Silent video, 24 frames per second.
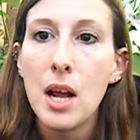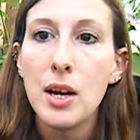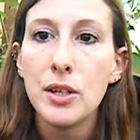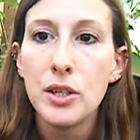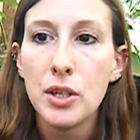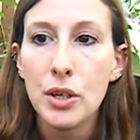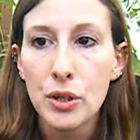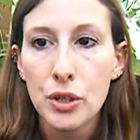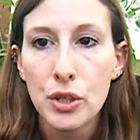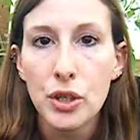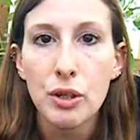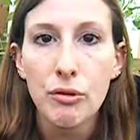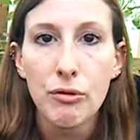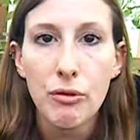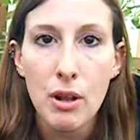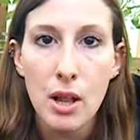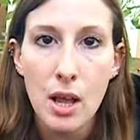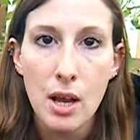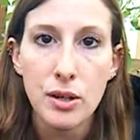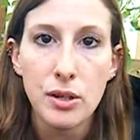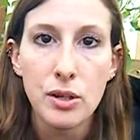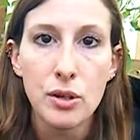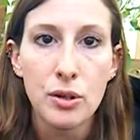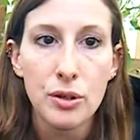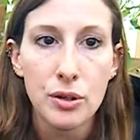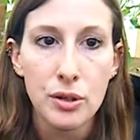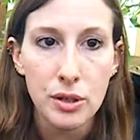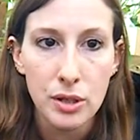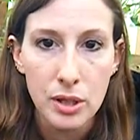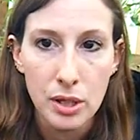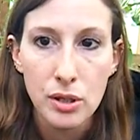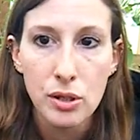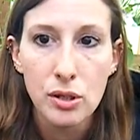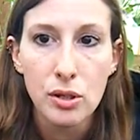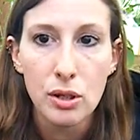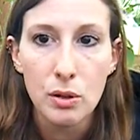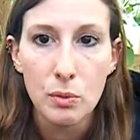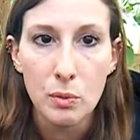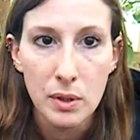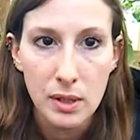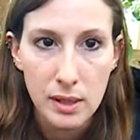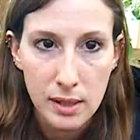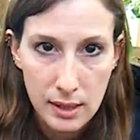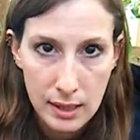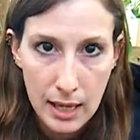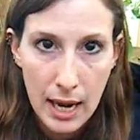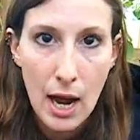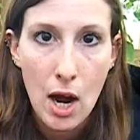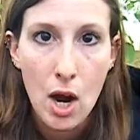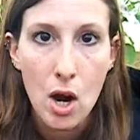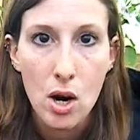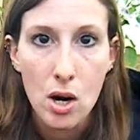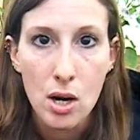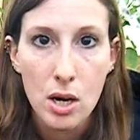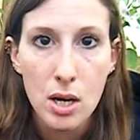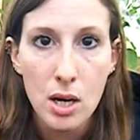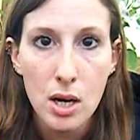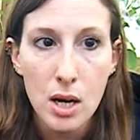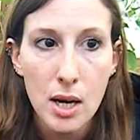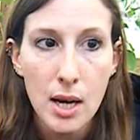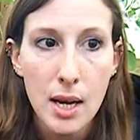until she realized her sister was scared,